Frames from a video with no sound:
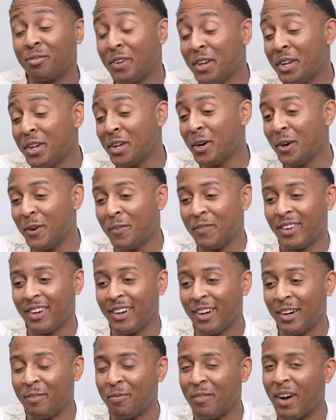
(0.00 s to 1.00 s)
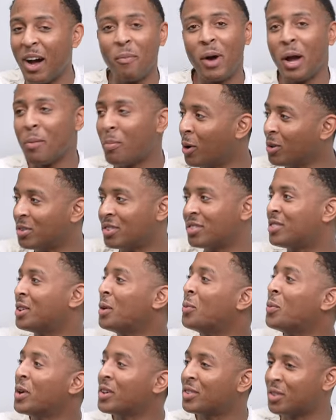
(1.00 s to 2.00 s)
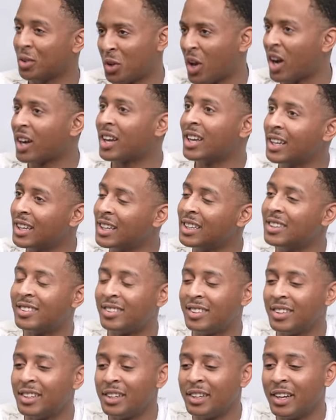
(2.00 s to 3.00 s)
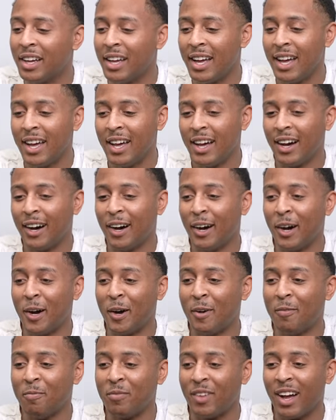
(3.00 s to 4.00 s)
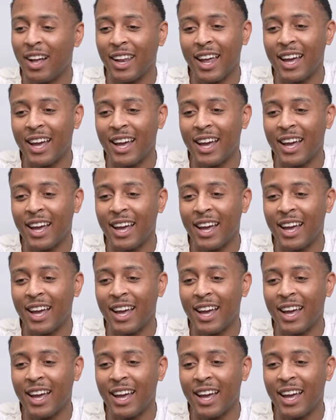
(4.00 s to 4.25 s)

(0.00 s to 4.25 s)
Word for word: a video, I might post it somewhere so y'all can at least see it. Yeah. I